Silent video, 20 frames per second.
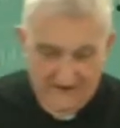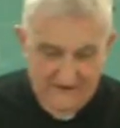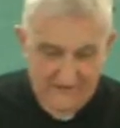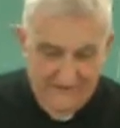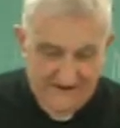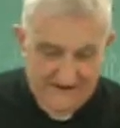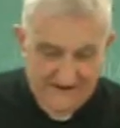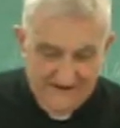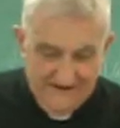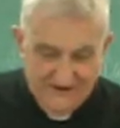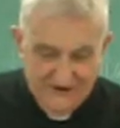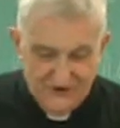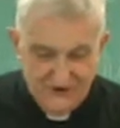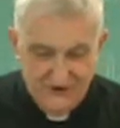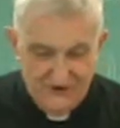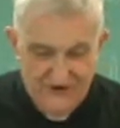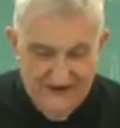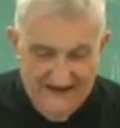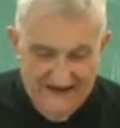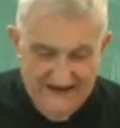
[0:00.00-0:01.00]
My
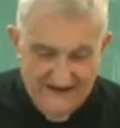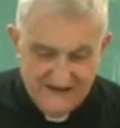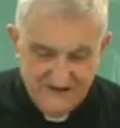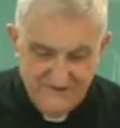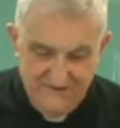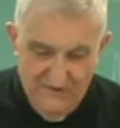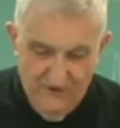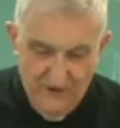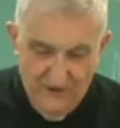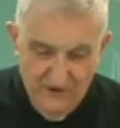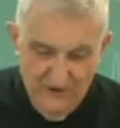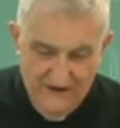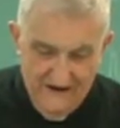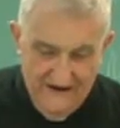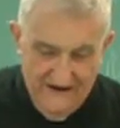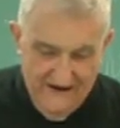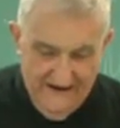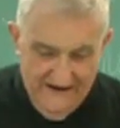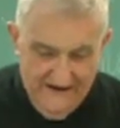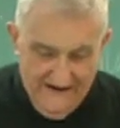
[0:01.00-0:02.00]
nature acts for
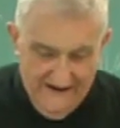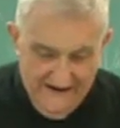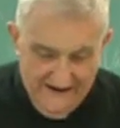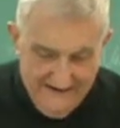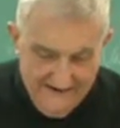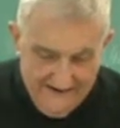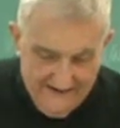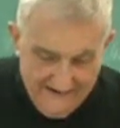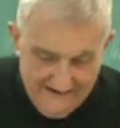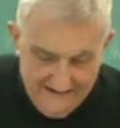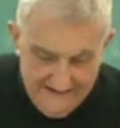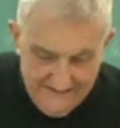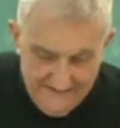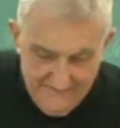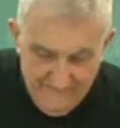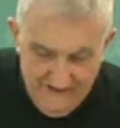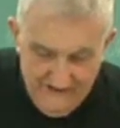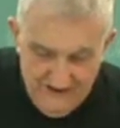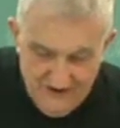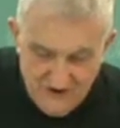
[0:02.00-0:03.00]
an end.
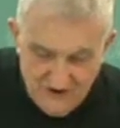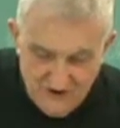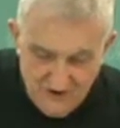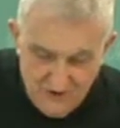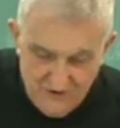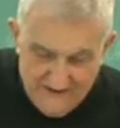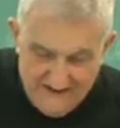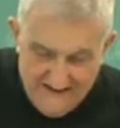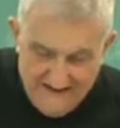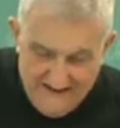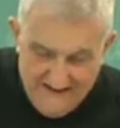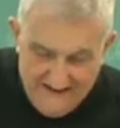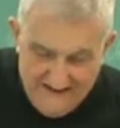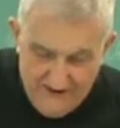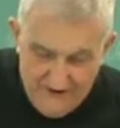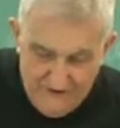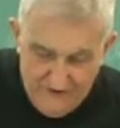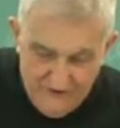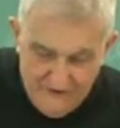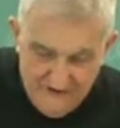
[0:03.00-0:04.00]
So they act
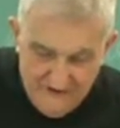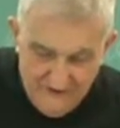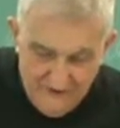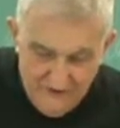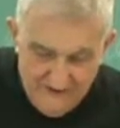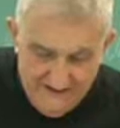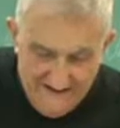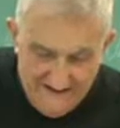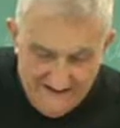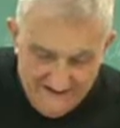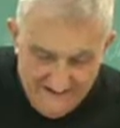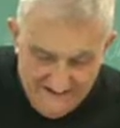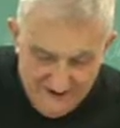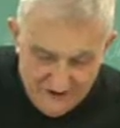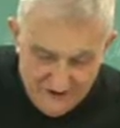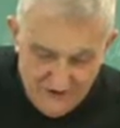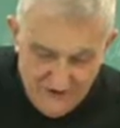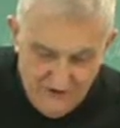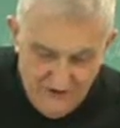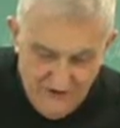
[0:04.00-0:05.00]
according to their
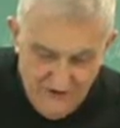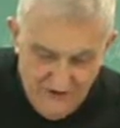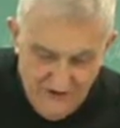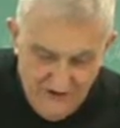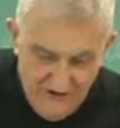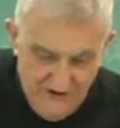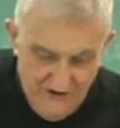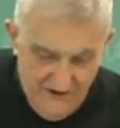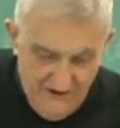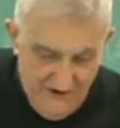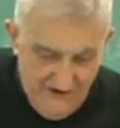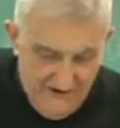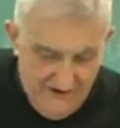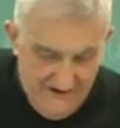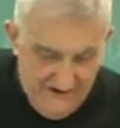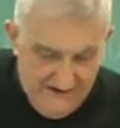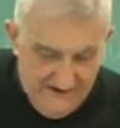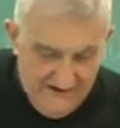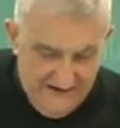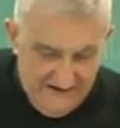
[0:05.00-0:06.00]
nature.
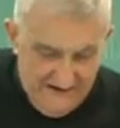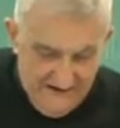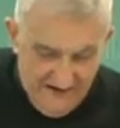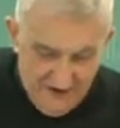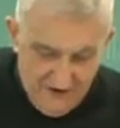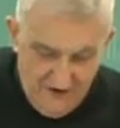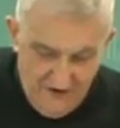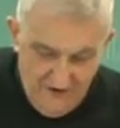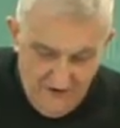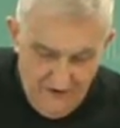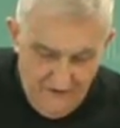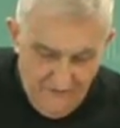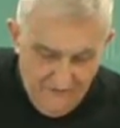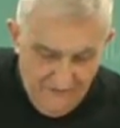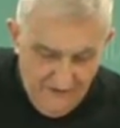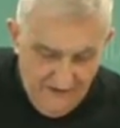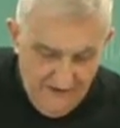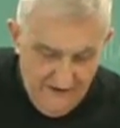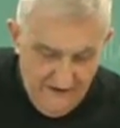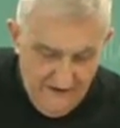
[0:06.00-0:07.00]
And that is the
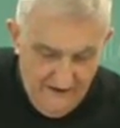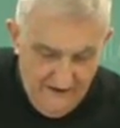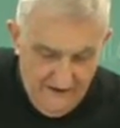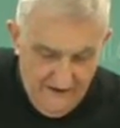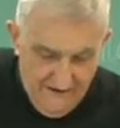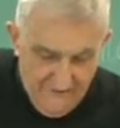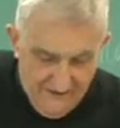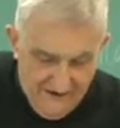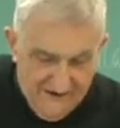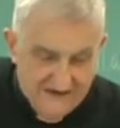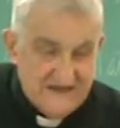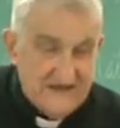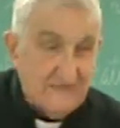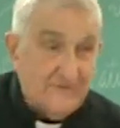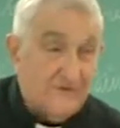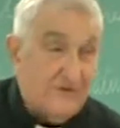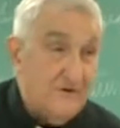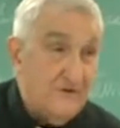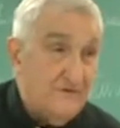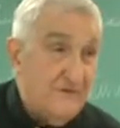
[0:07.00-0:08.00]

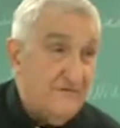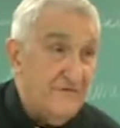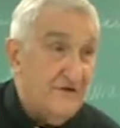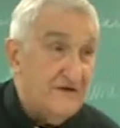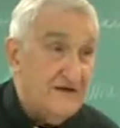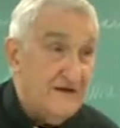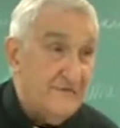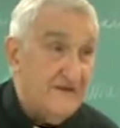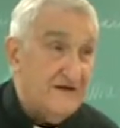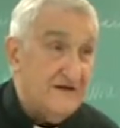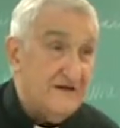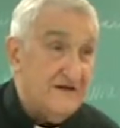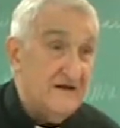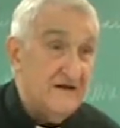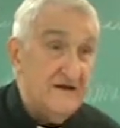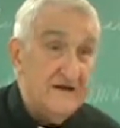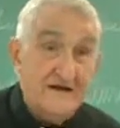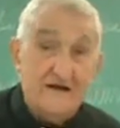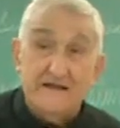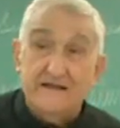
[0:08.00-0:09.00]
principle fundamental
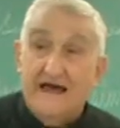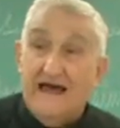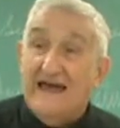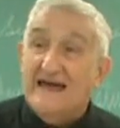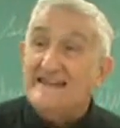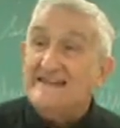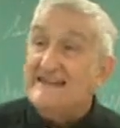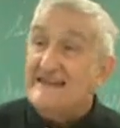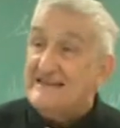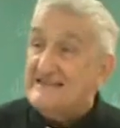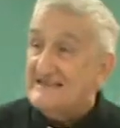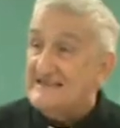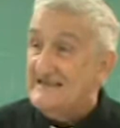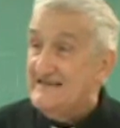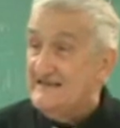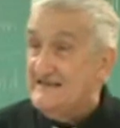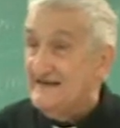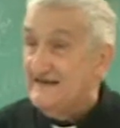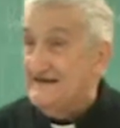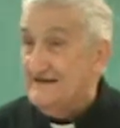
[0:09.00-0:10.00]
in ethics.
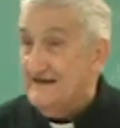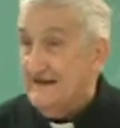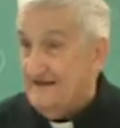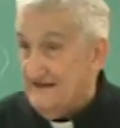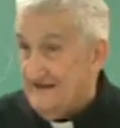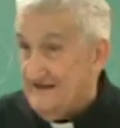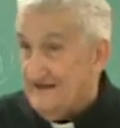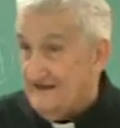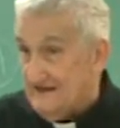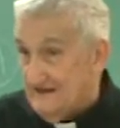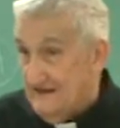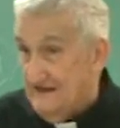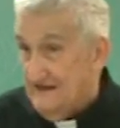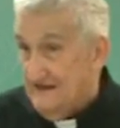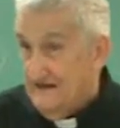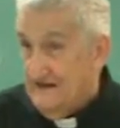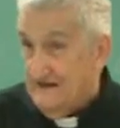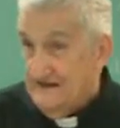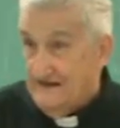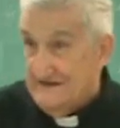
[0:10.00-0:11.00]
Ethics
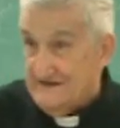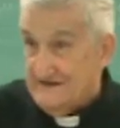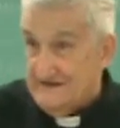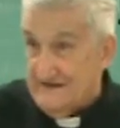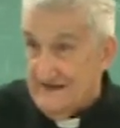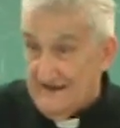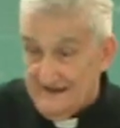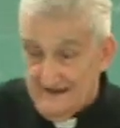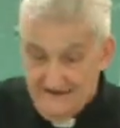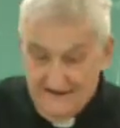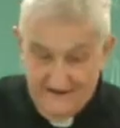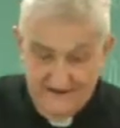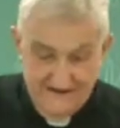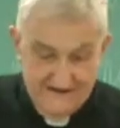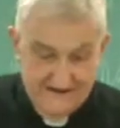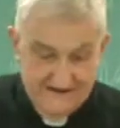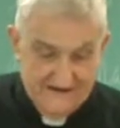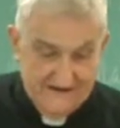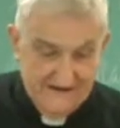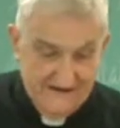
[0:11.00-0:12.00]
is there.
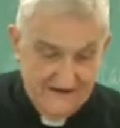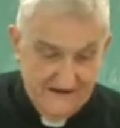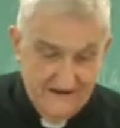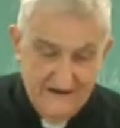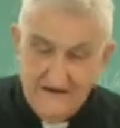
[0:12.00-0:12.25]
You see,